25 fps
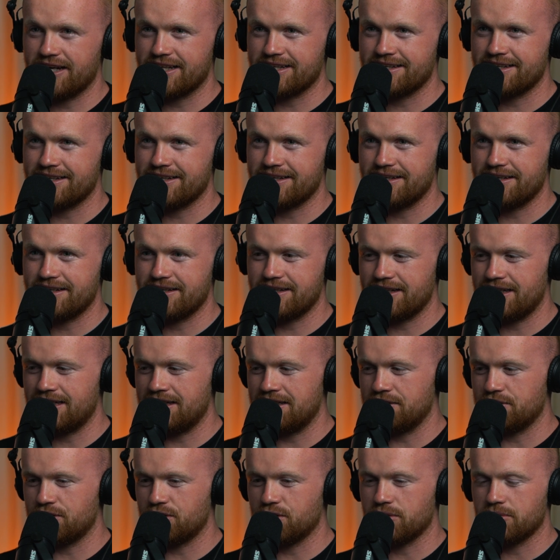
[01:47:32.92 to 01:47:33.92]
that
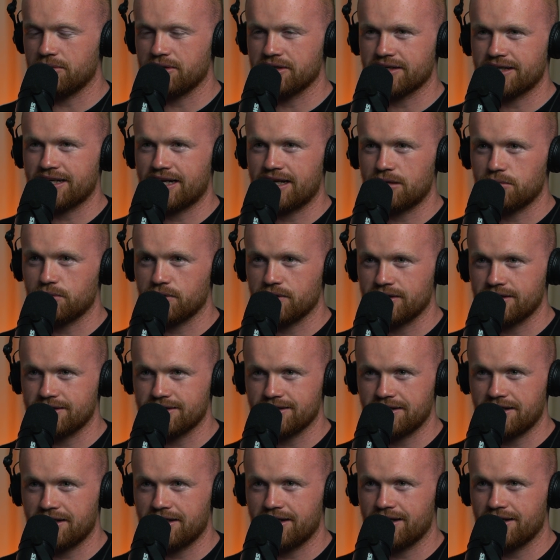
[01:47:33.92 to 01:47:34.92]
he got my canopy. So
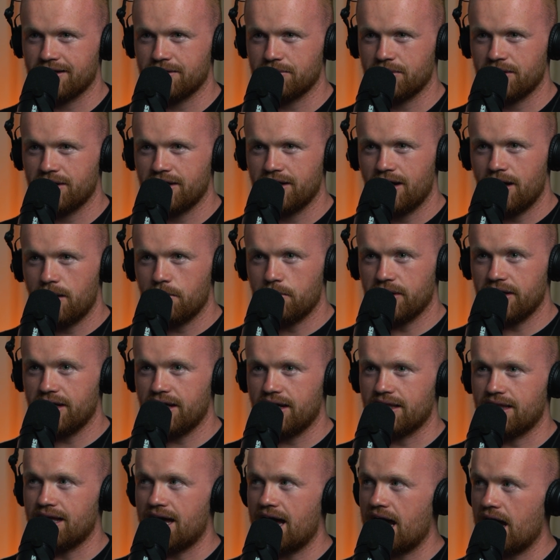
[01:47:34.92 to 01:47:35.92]
yeah. But
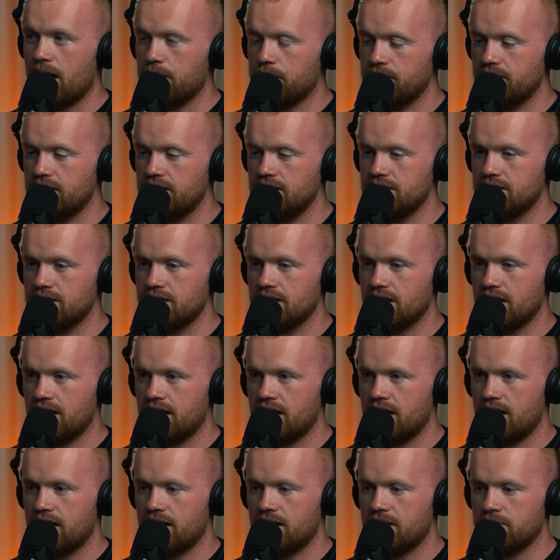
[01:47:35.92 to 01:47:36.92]
yeah, that happened.
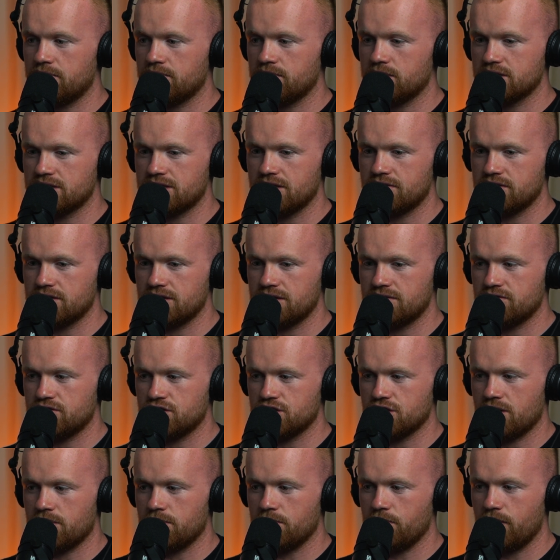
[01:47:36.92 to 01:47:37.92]
My 17th
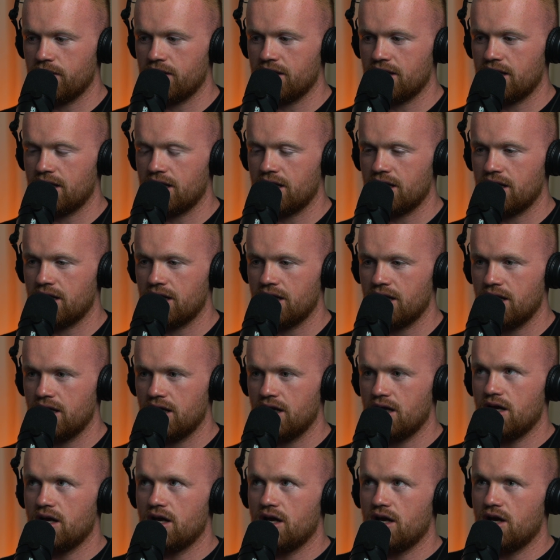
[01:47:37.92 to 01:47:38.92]
jump, and then
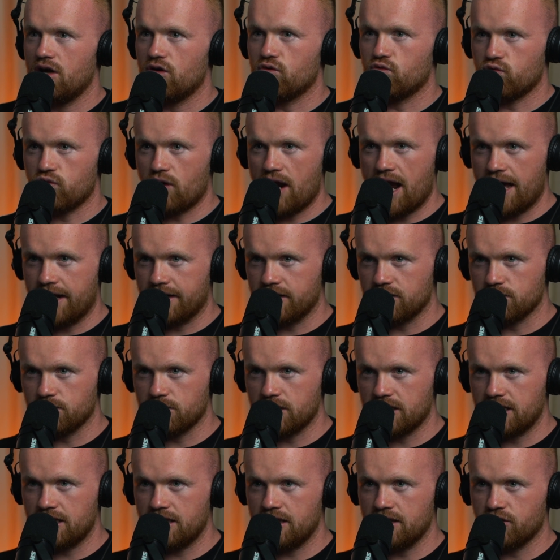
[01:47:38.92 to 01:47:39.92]

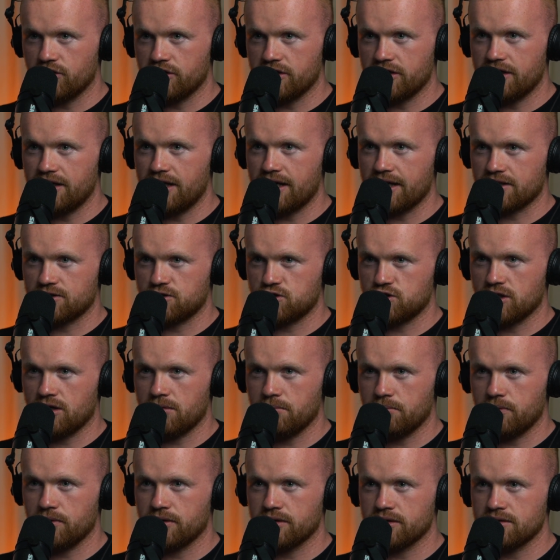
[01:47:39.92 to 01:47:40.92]
randomly on the next
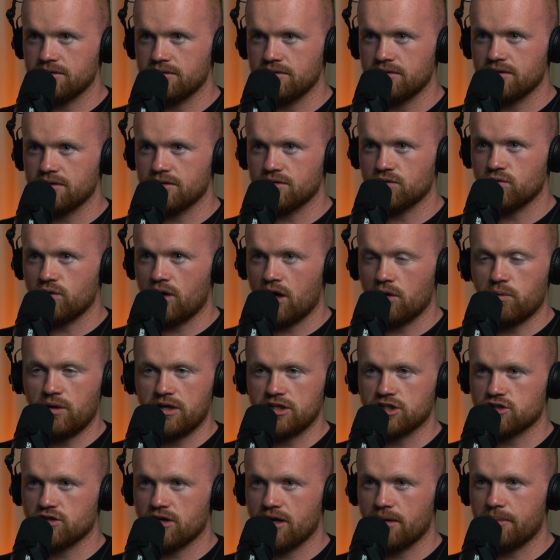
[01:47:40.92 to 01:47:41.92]
jump, I I
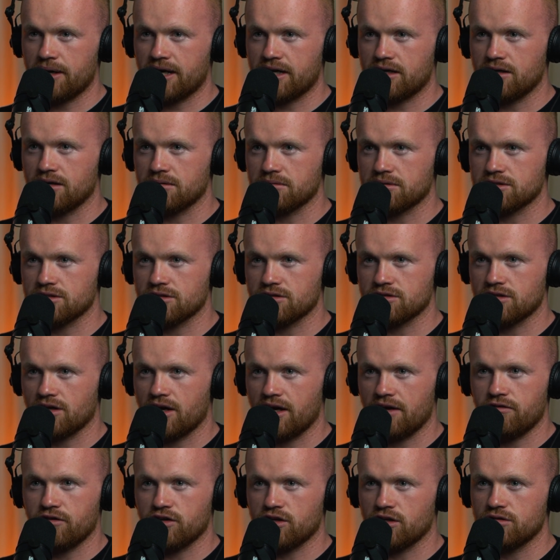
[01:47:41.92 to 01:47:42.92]
went straight back up because I was
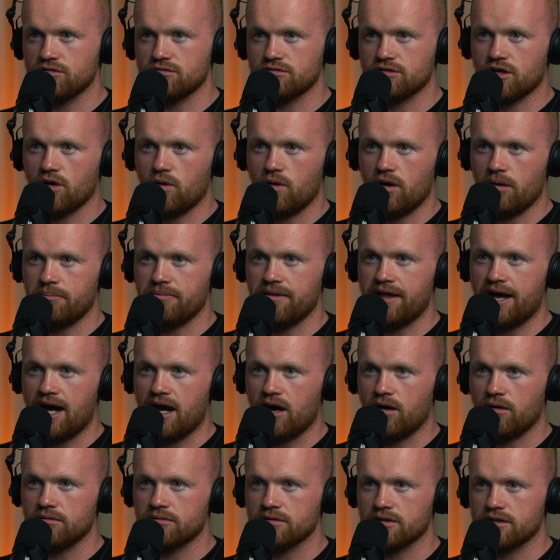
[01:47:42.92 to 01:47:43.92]
like, if I don't go up
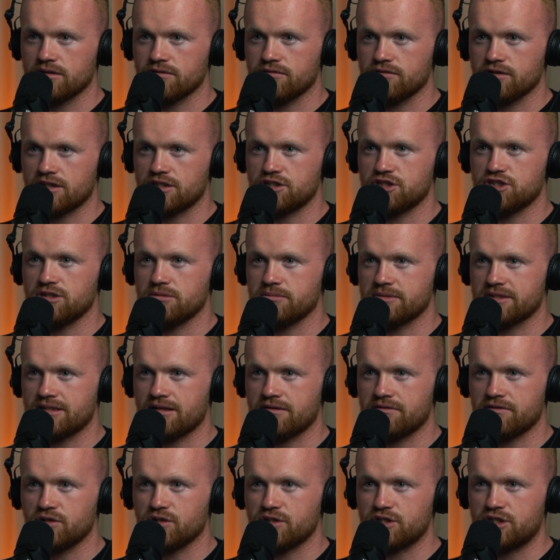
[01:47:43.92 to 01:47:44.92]
now, I'm going to fucking shit
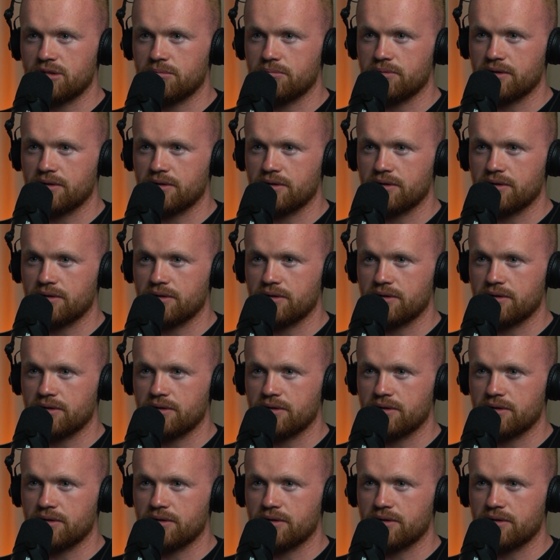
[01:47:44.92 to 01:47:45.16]
myself and not jump